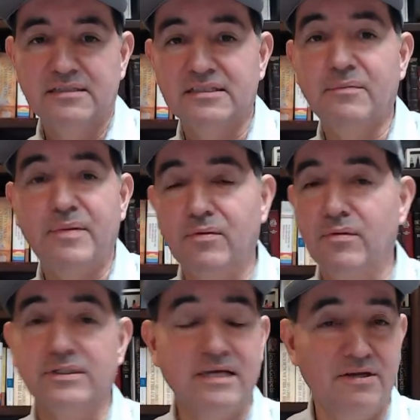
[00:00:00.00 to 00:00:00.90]
Some people
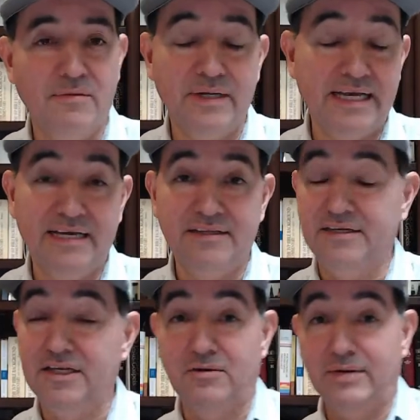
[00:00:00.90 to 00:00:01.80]
won't tell nobody anything.
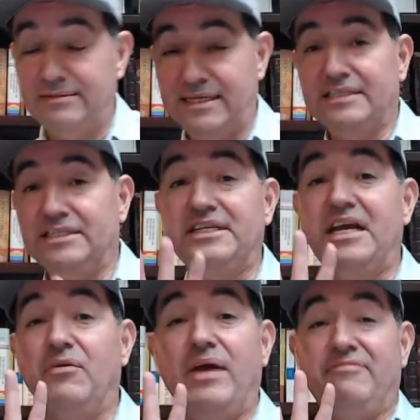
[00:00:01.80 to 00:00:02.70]
You know what? They'll just stay
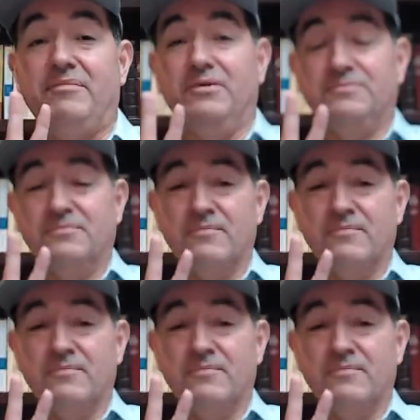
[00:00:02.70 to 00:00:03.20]
away from you.